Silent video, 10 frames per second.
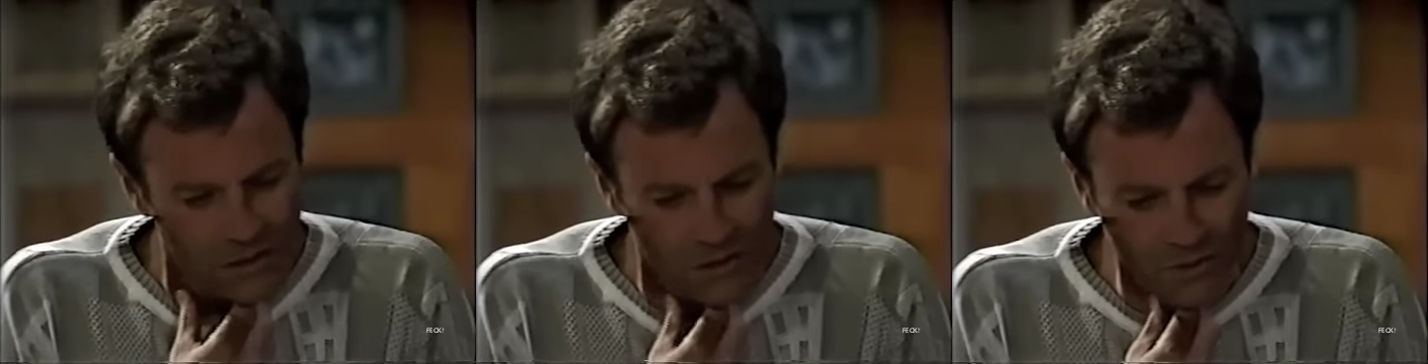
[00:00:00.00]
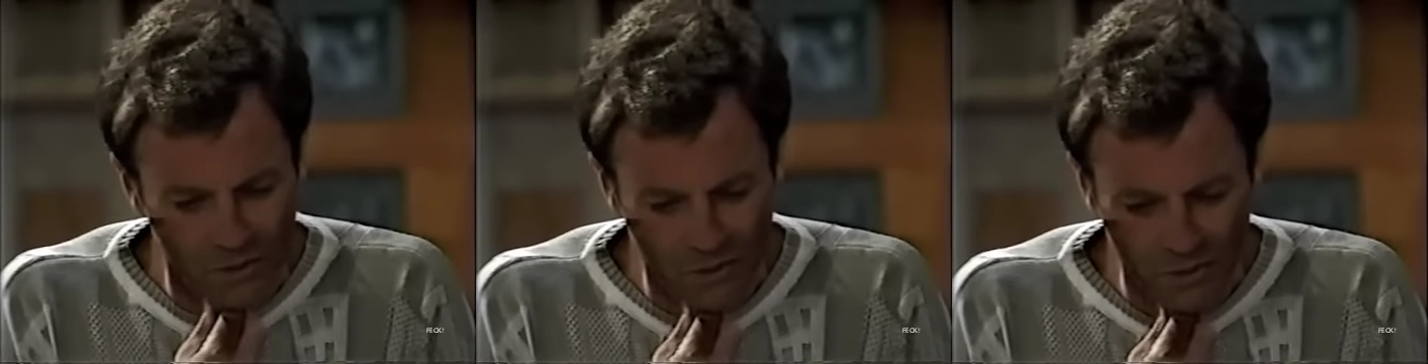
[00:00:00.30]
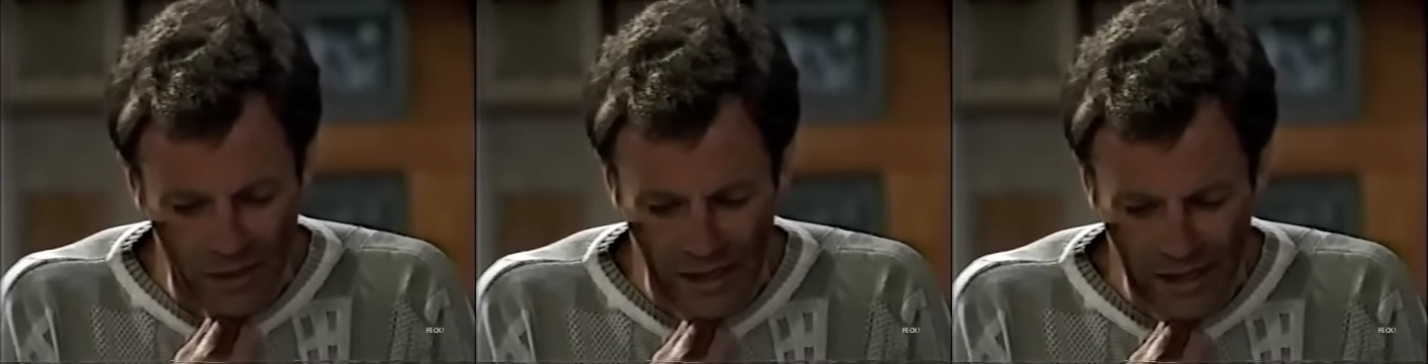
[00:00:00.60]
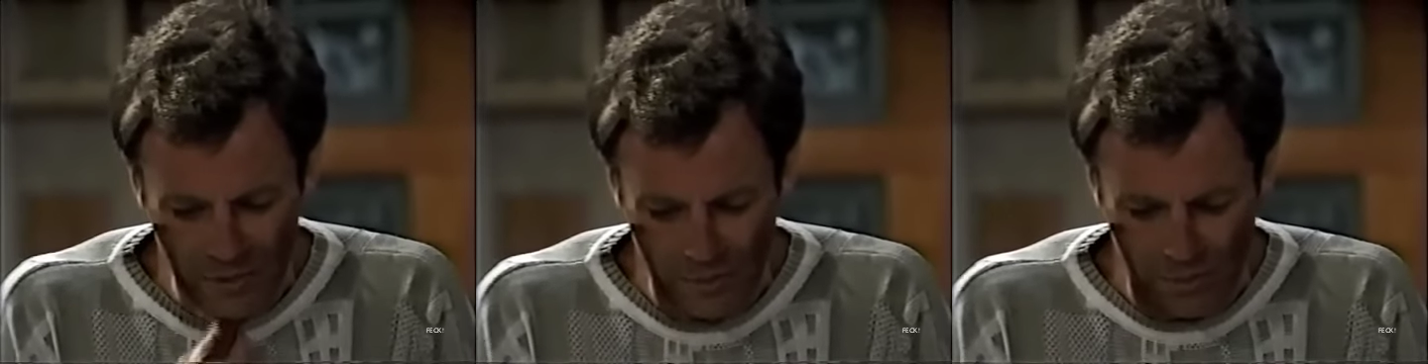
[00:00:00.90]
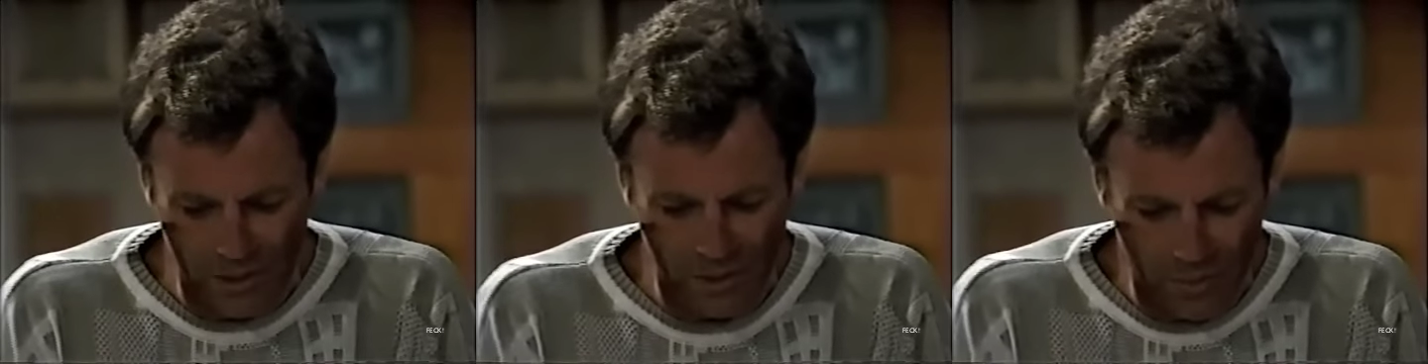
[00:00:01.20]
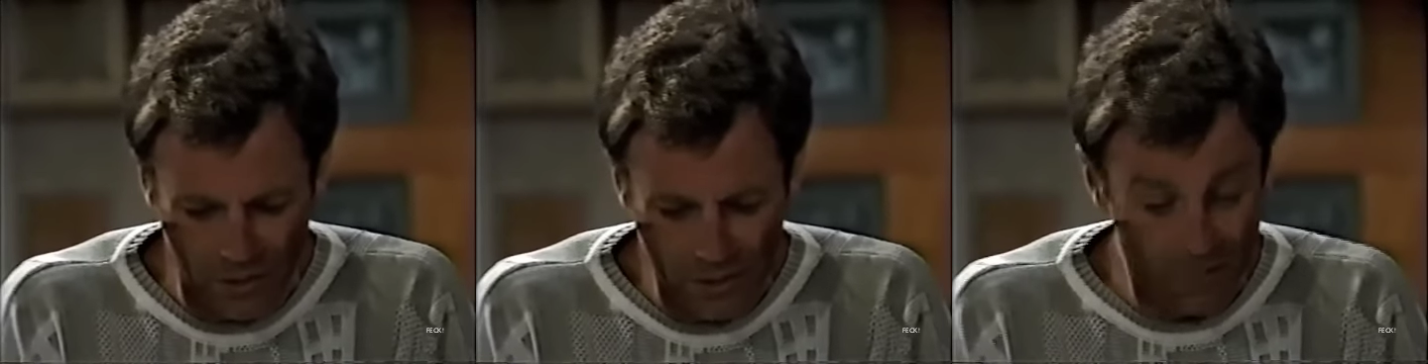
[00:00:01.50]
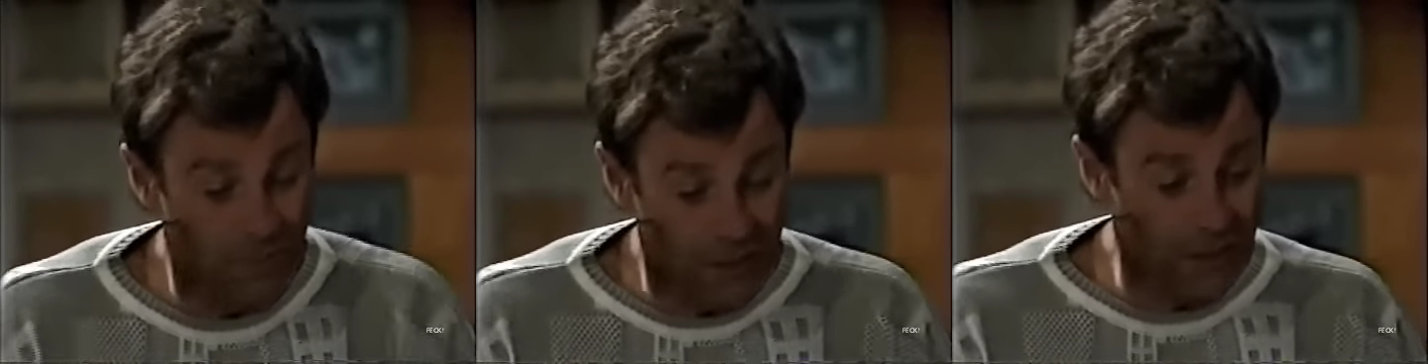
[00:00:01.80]
she couldn't do harm to anybody,
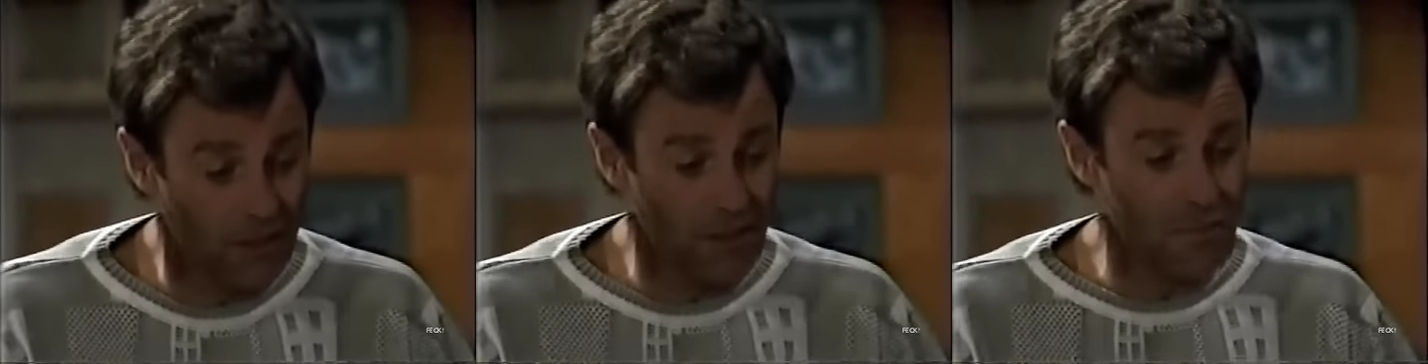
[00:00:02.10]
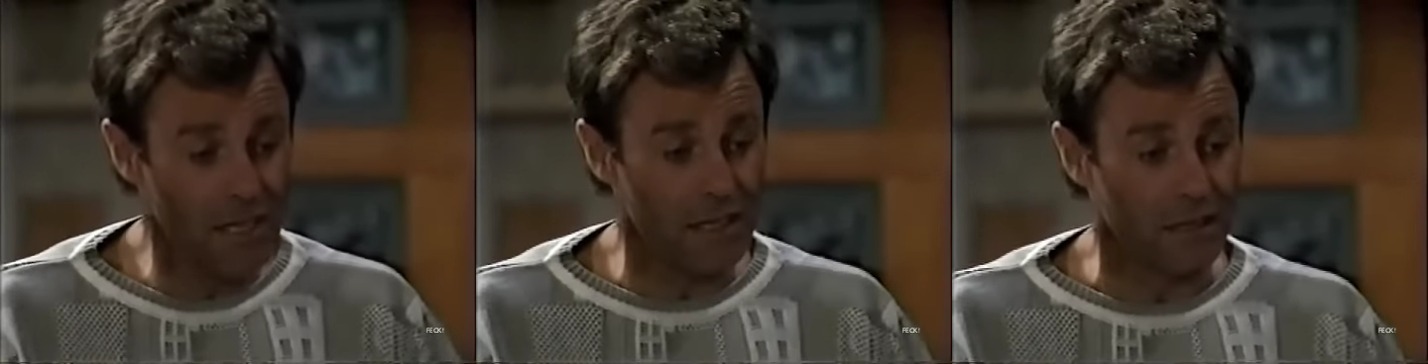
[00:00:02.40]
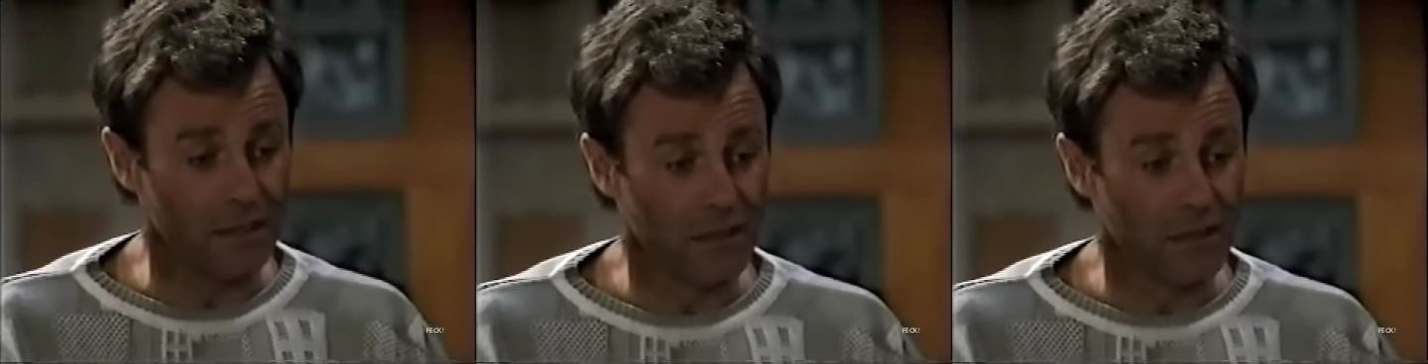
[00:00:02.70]
in particular me.